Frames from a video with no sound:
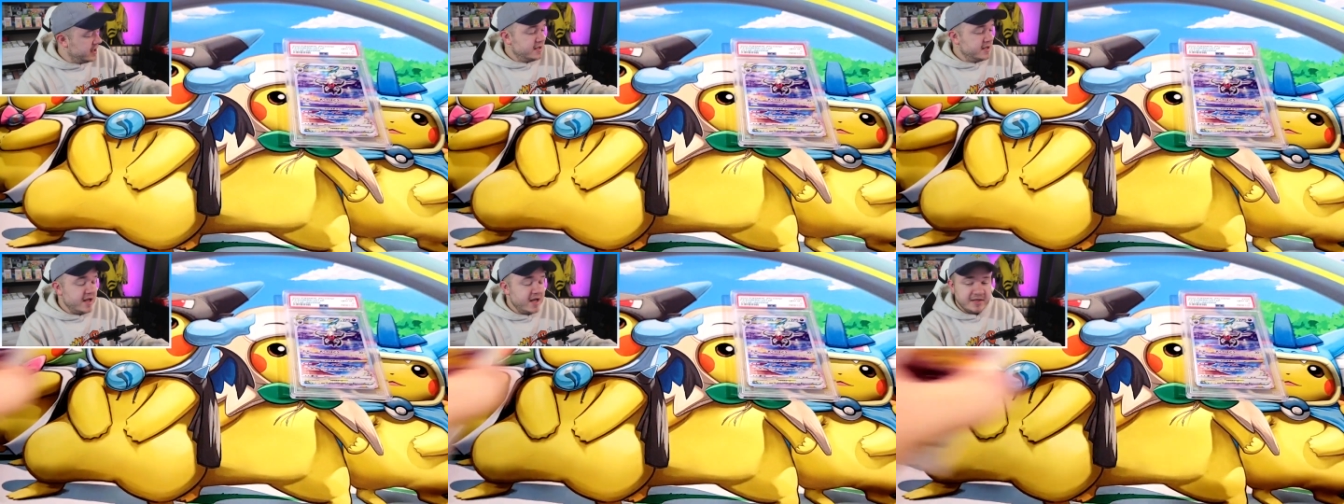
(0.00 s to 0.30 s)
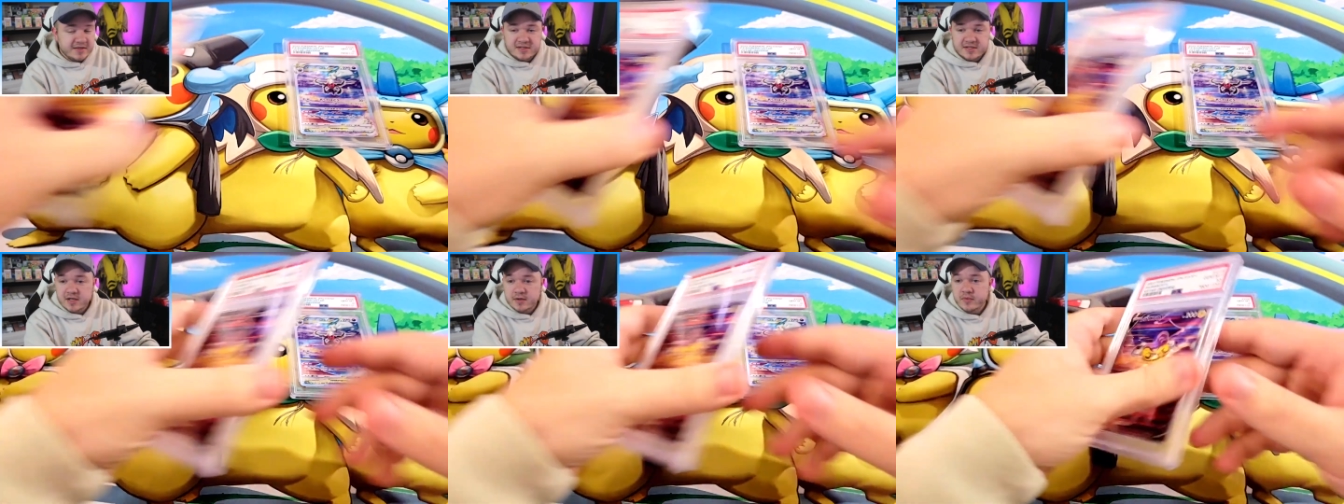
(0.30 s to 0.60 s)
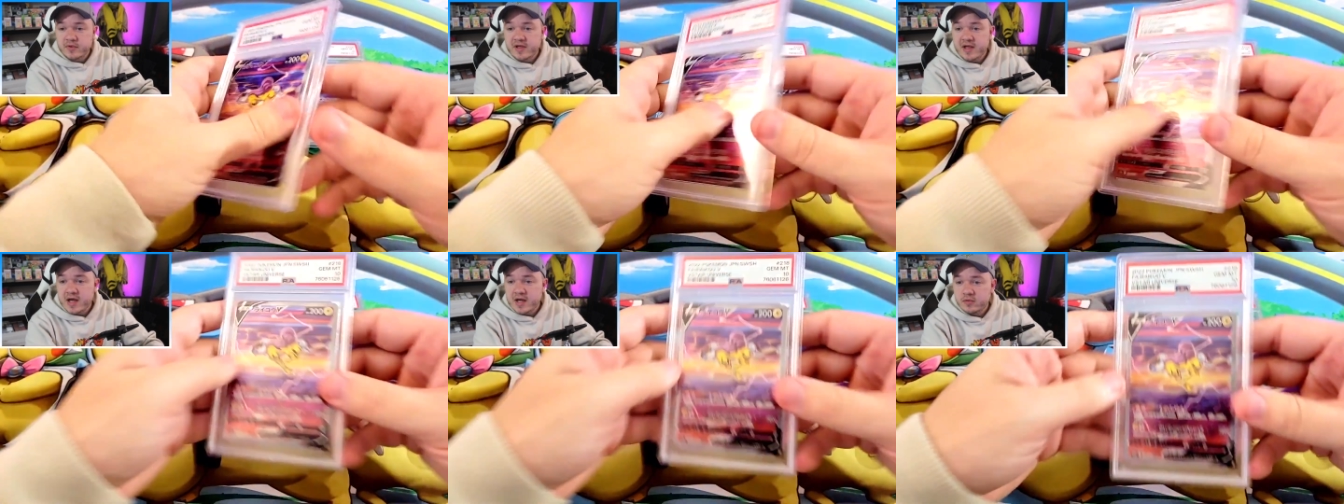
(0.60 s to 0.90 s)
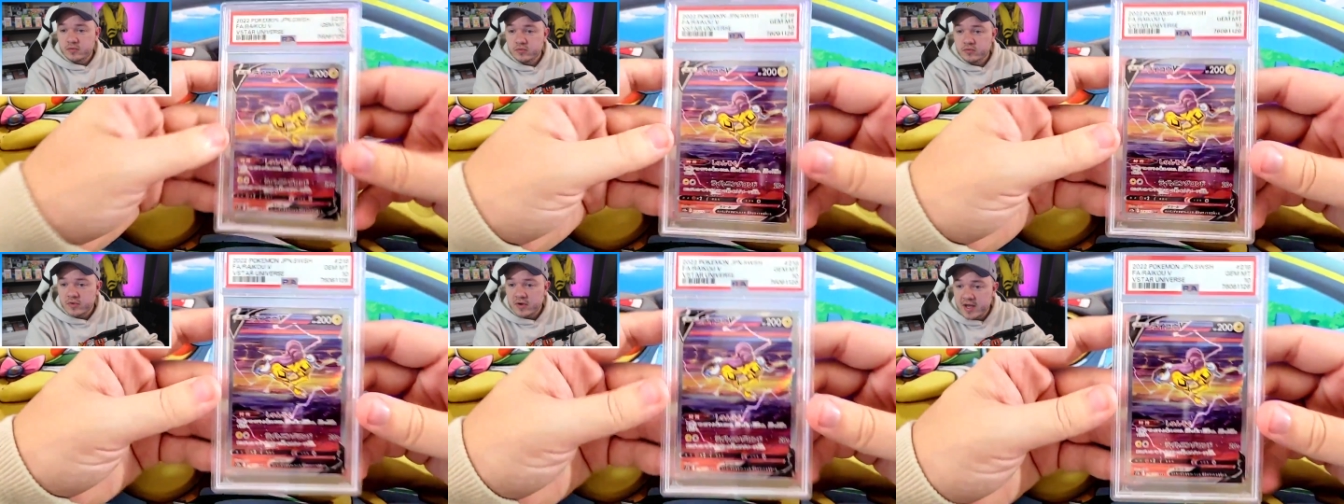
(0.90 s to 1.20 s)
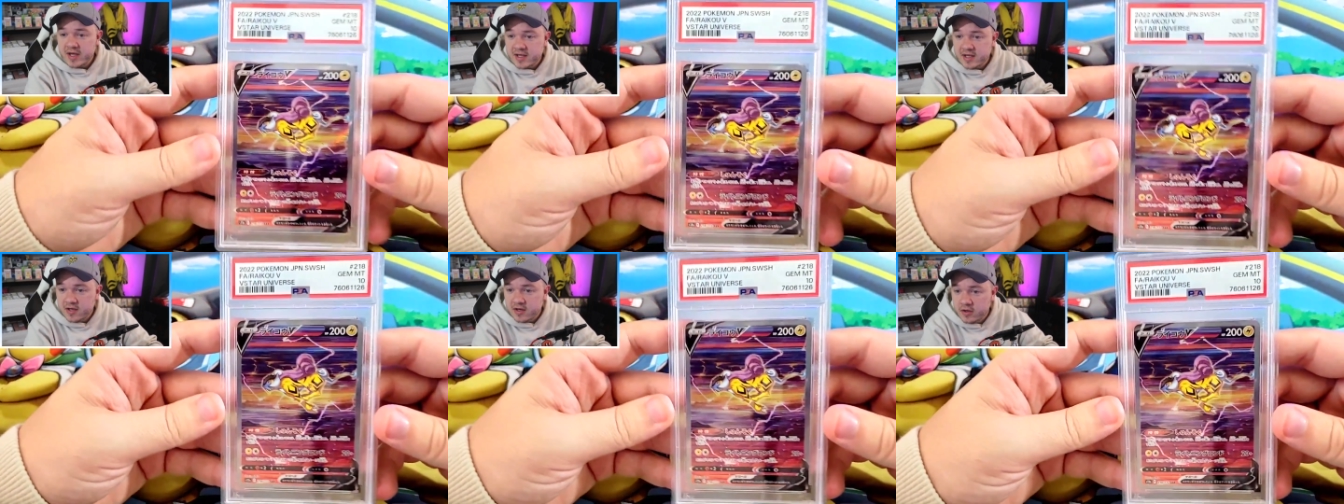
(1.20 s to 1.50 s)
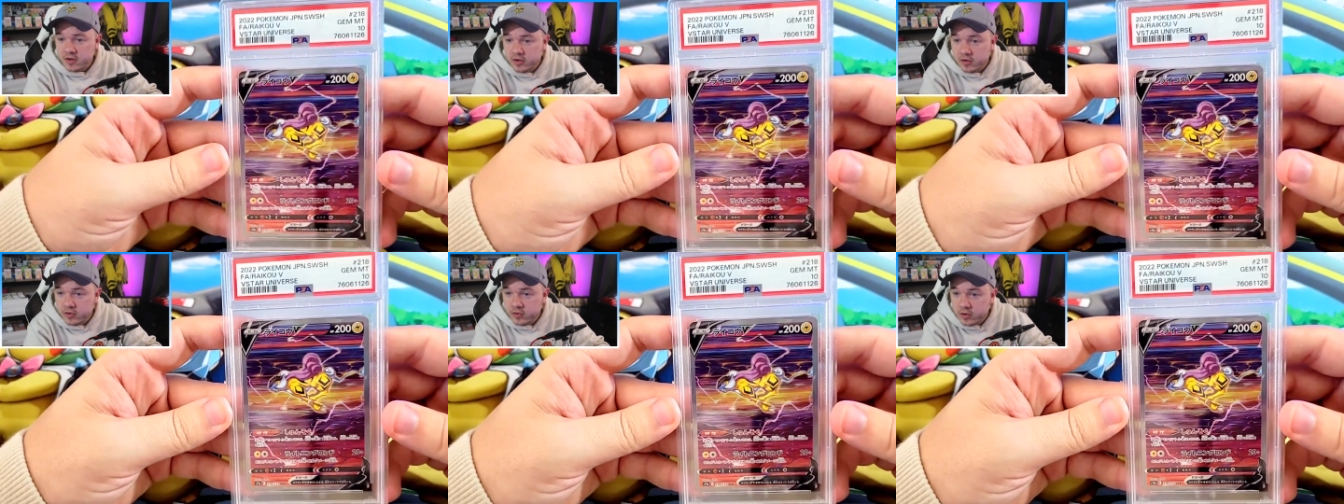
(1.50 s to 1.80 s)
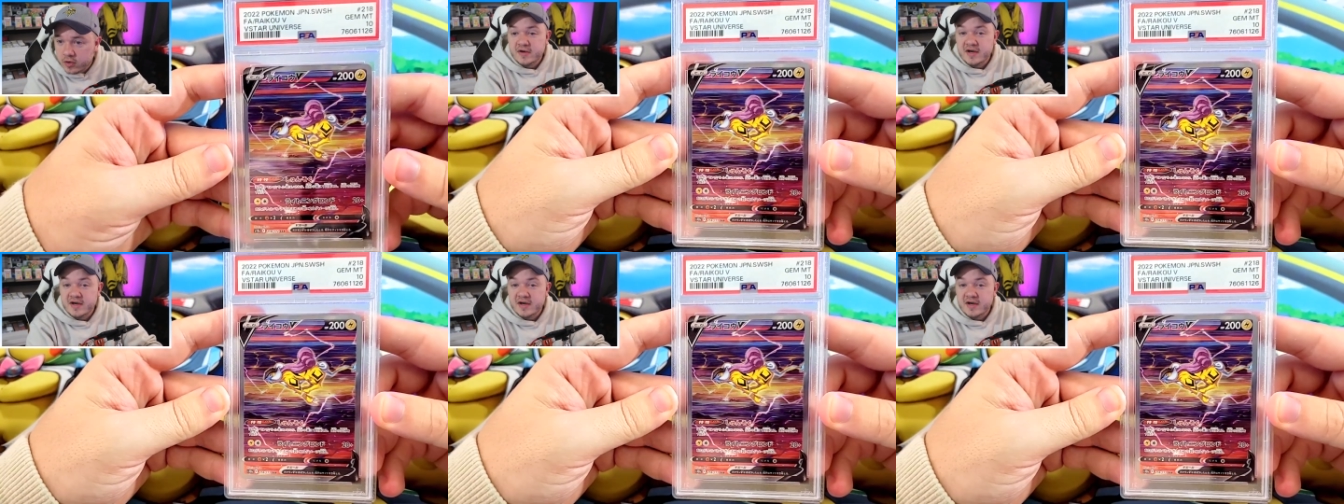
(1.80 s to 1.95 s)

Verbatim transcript: Next up, we got Raikou.